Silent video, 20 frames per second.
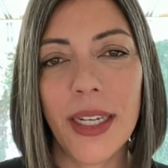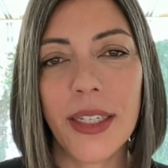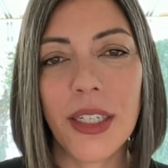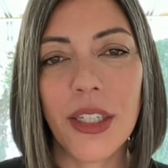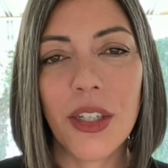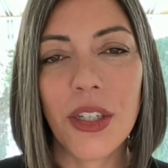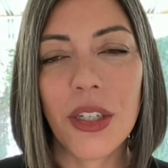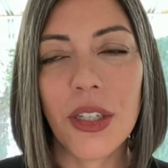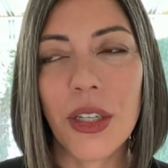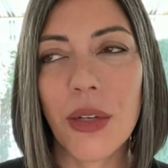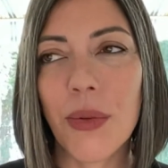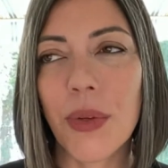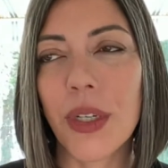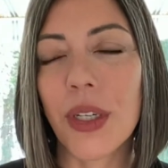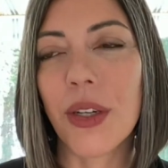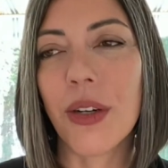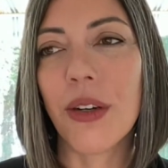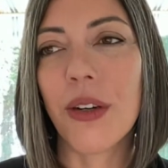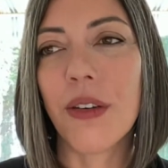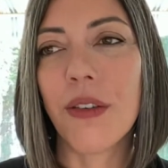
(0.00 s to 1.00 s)
Additionally,
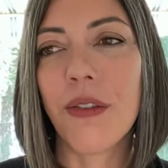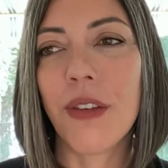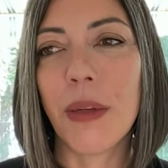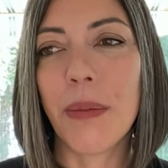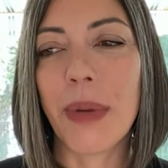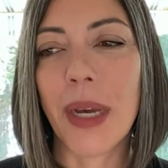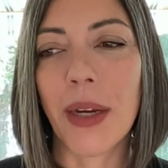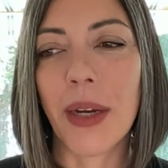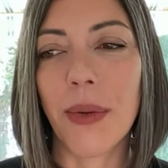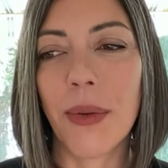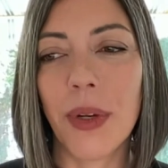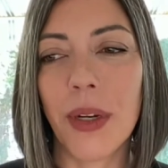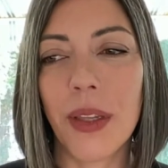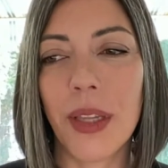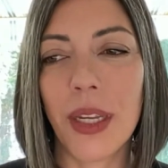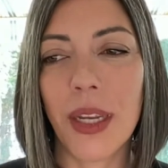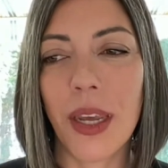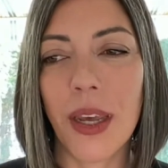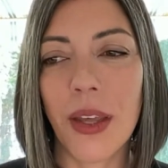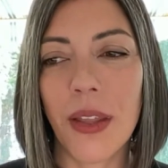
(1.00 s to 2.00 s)
what neurofeedback, one
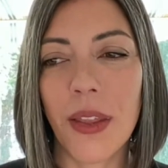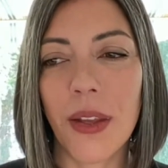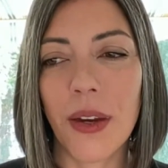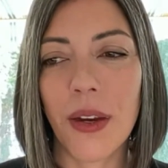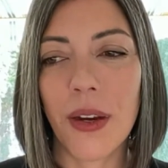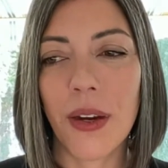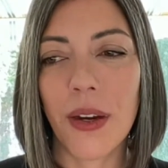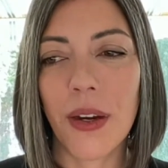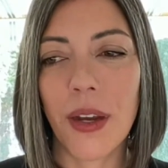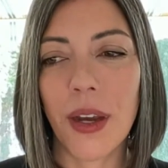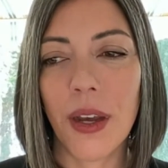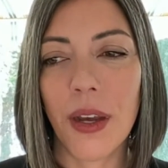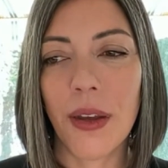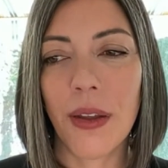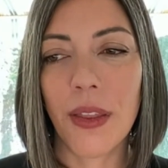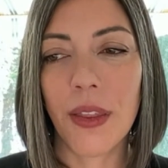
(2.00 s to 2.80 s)
of the other